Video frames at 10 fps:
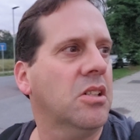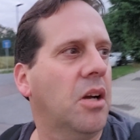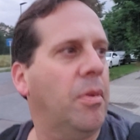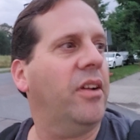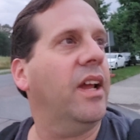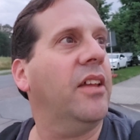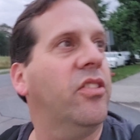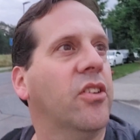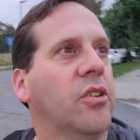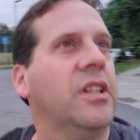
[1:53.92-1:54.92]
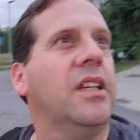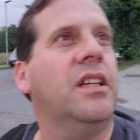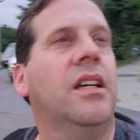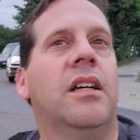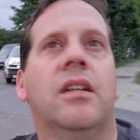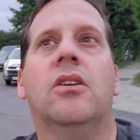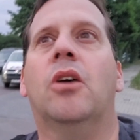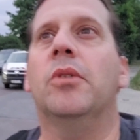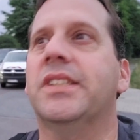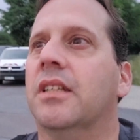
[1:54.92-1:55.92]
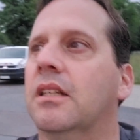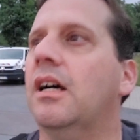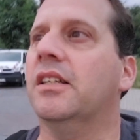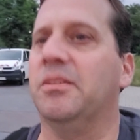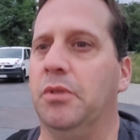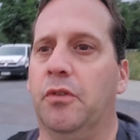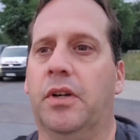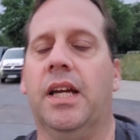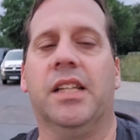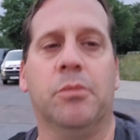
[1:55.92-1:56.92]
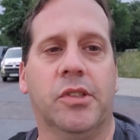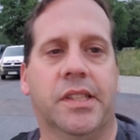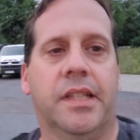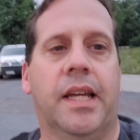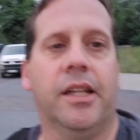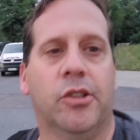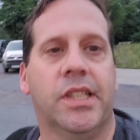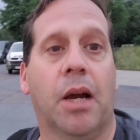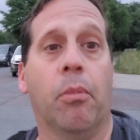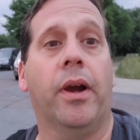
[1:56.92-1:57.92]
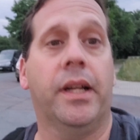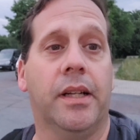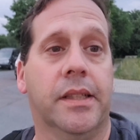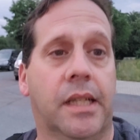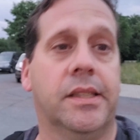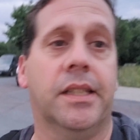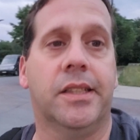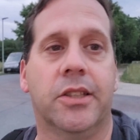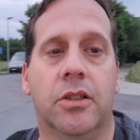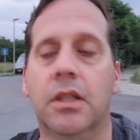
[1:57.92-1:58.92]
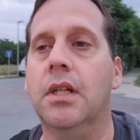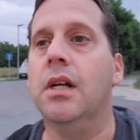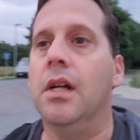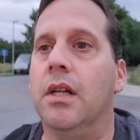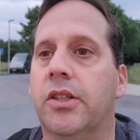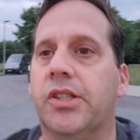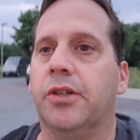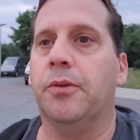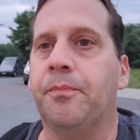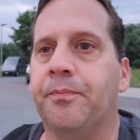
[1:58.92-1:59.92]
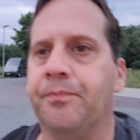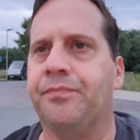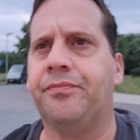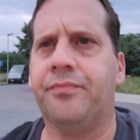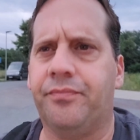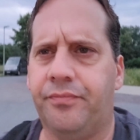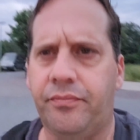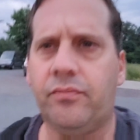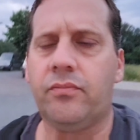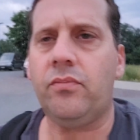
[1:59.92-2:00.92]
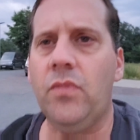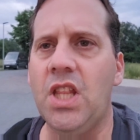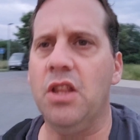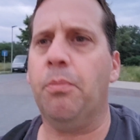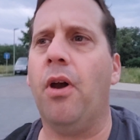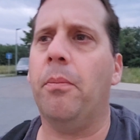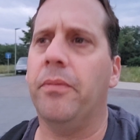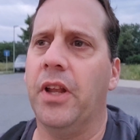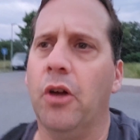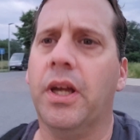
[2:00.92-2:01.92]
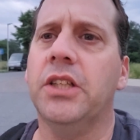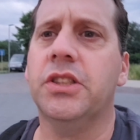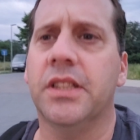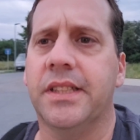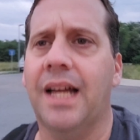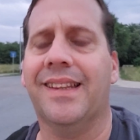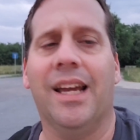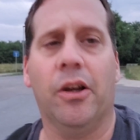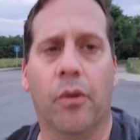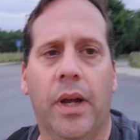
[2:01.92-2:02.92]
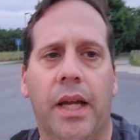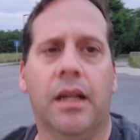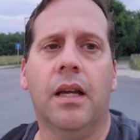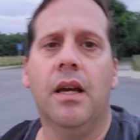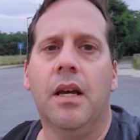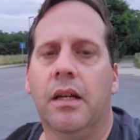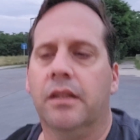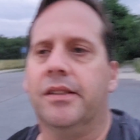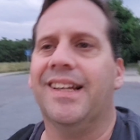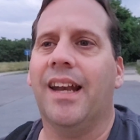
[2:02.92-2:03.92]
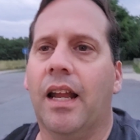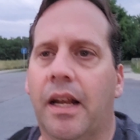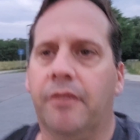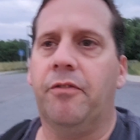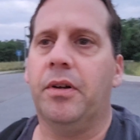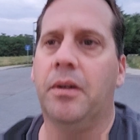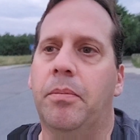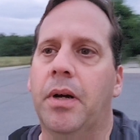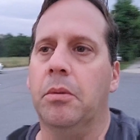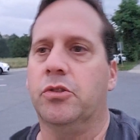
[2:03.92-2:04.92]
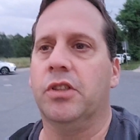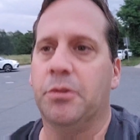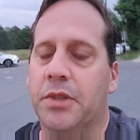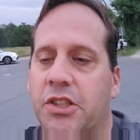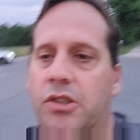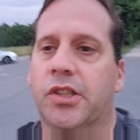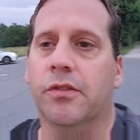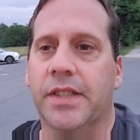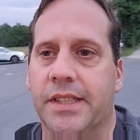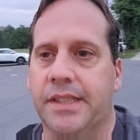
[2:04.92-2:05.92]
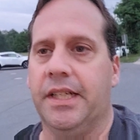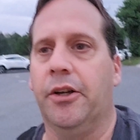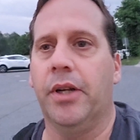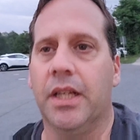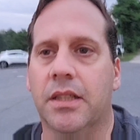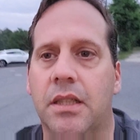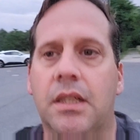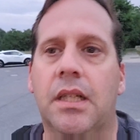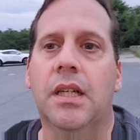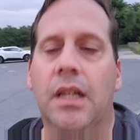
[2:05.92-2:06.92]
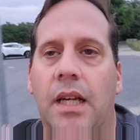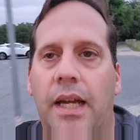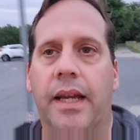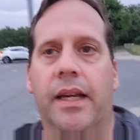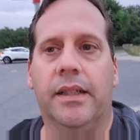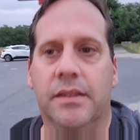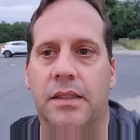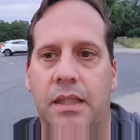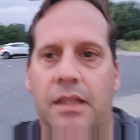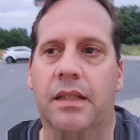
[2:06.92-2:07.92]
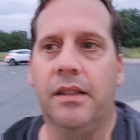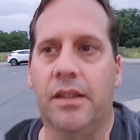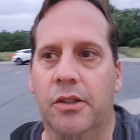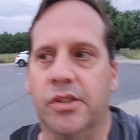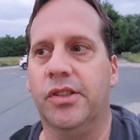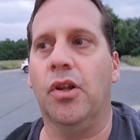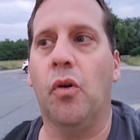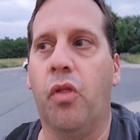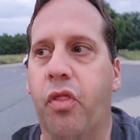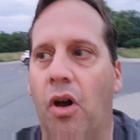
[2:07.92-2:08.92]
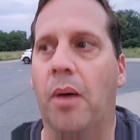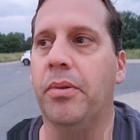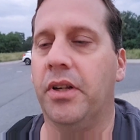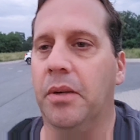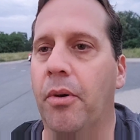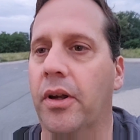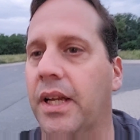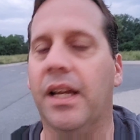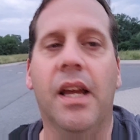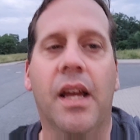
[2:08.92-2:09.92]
about 9:30, almost 10 o'clock. It's been overcast most of the day. You see how bright it is outside still. So the location is not that great. There's not a lot of public transportation service in the area, and there's no thought put into parking.